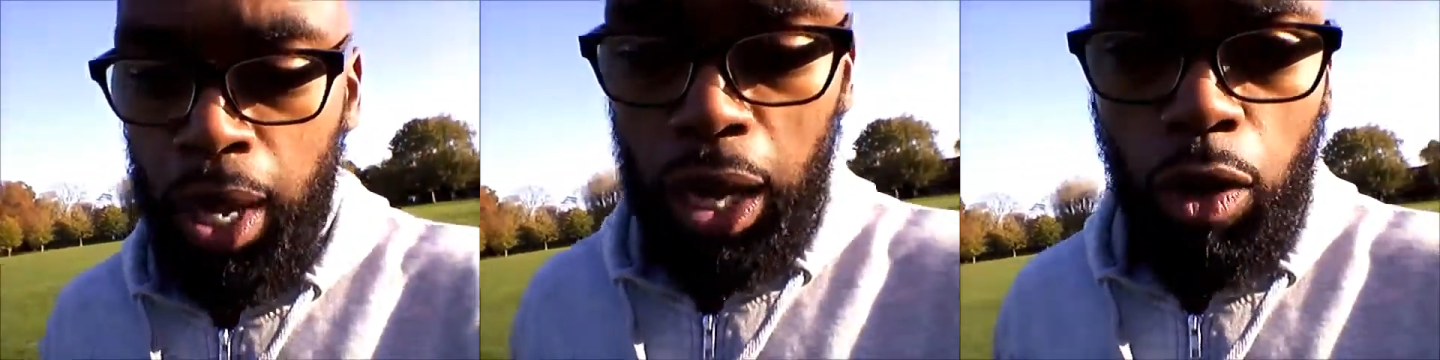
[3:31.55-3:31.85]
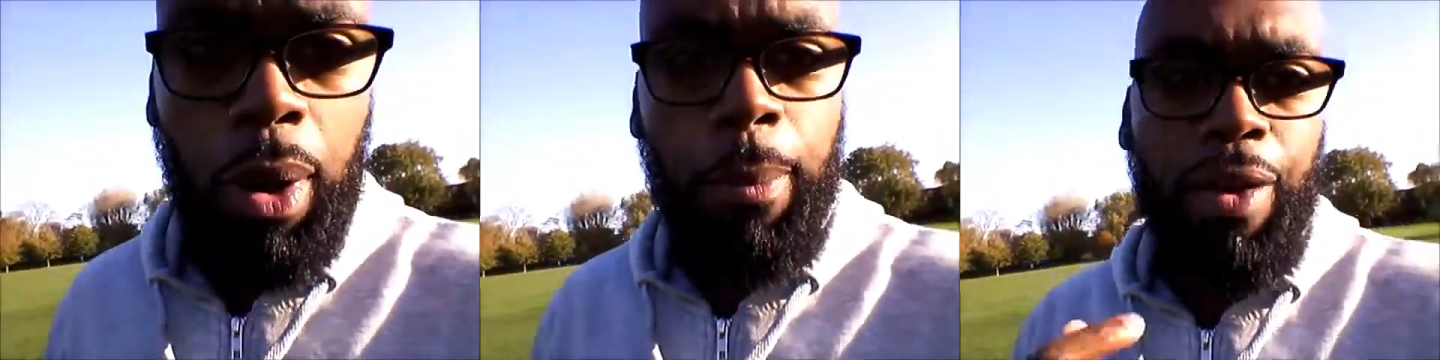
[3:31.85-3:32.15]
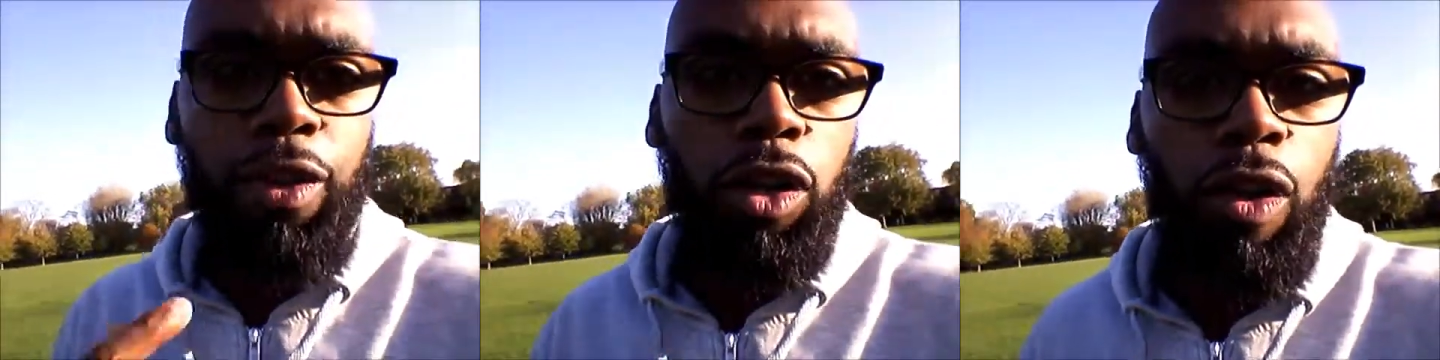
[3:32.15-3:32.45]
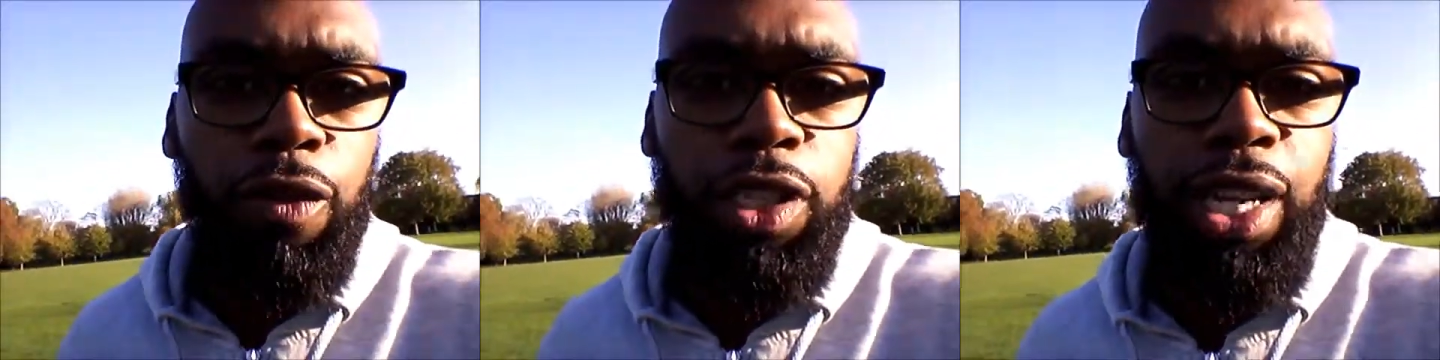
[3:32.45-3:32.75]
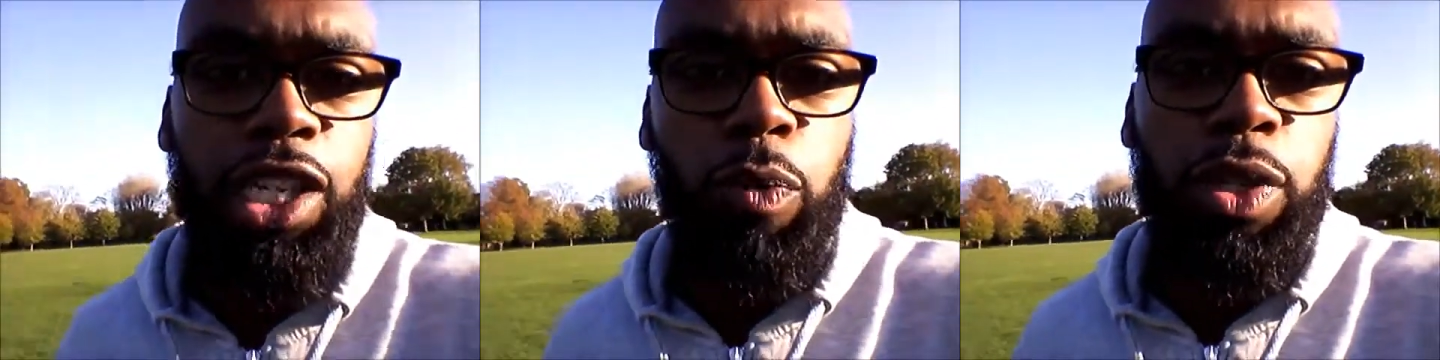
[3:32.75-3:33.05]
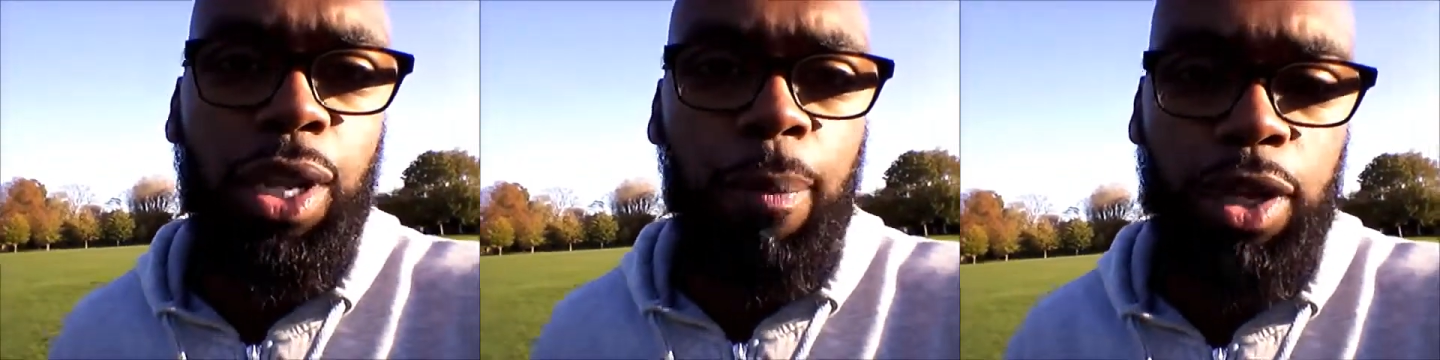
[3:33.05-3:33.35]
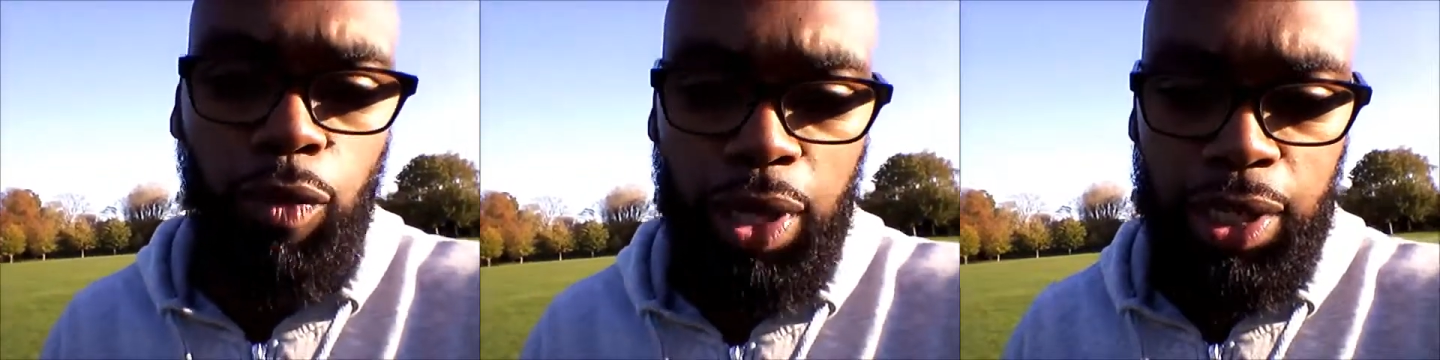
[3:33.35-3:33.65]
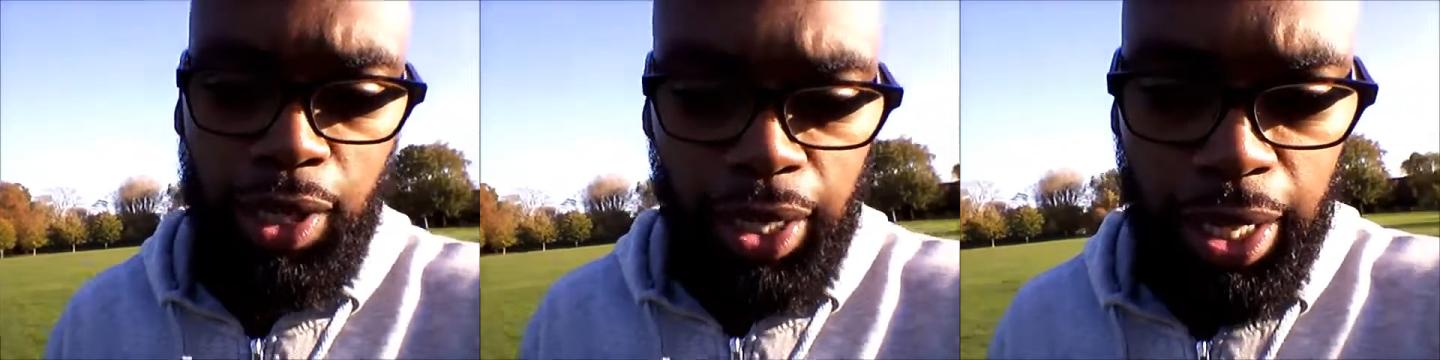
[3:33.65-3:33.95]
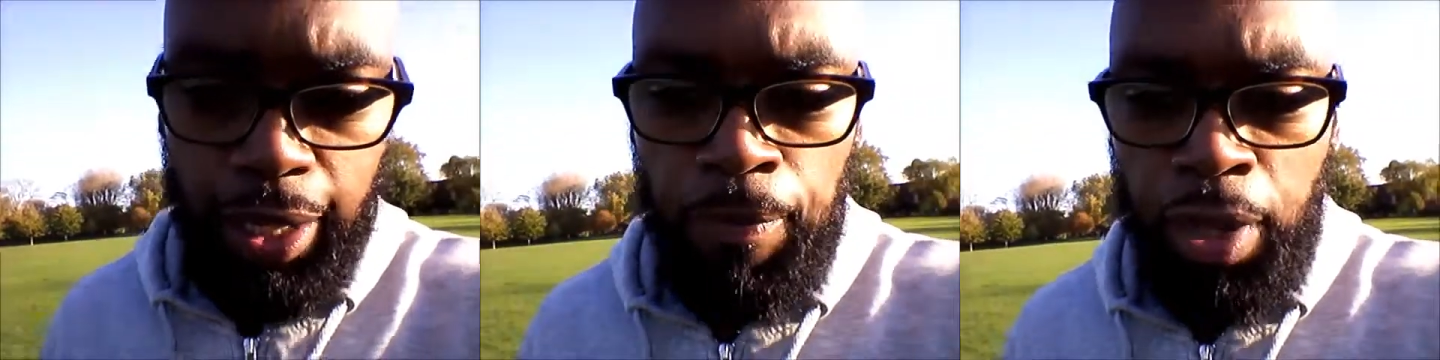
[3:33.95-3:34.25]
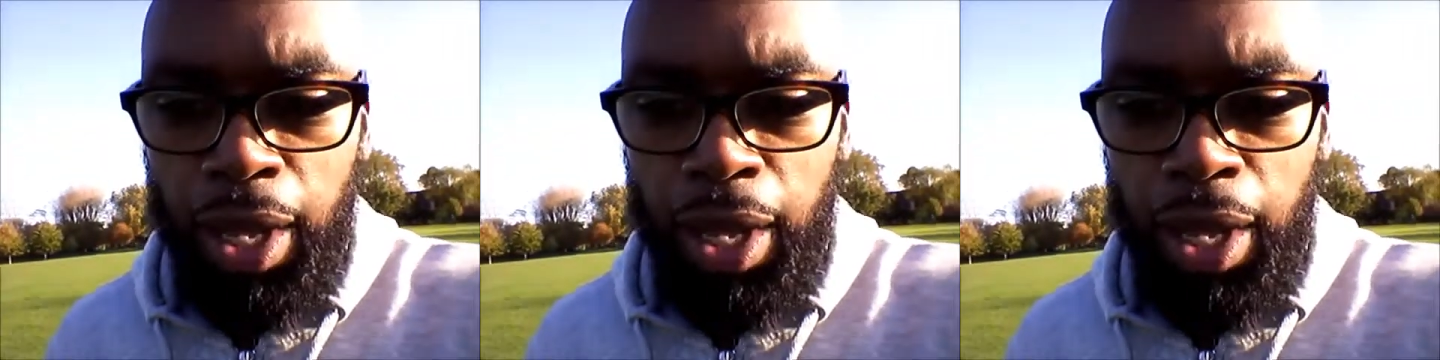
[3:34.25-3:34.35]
And I remember having a conversation with somebody recently, and